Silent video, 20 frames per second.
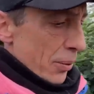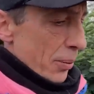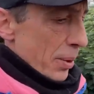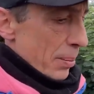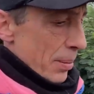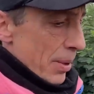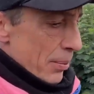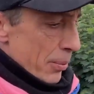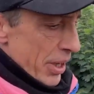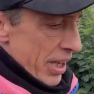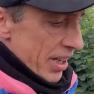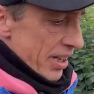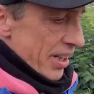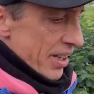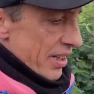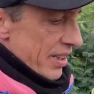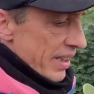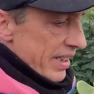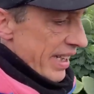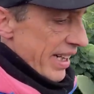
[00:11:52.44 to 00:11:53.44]
with Maria the
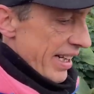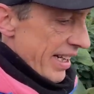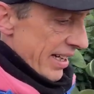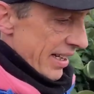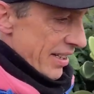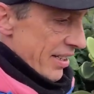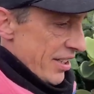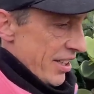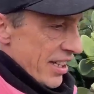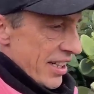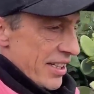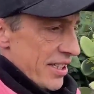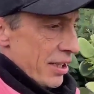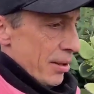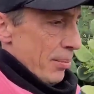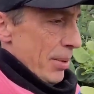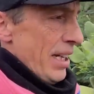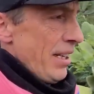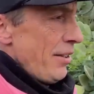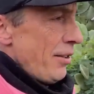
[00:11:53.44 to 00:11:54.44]
other day and she had some
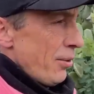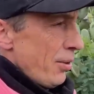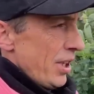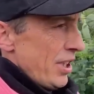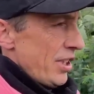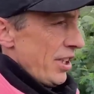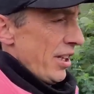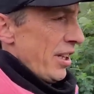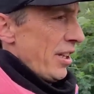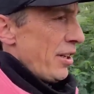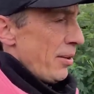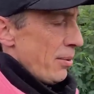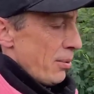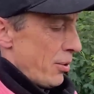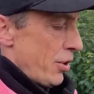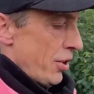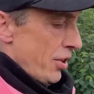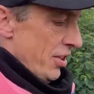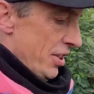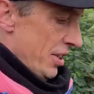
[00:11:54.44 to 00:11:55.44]
interesting news.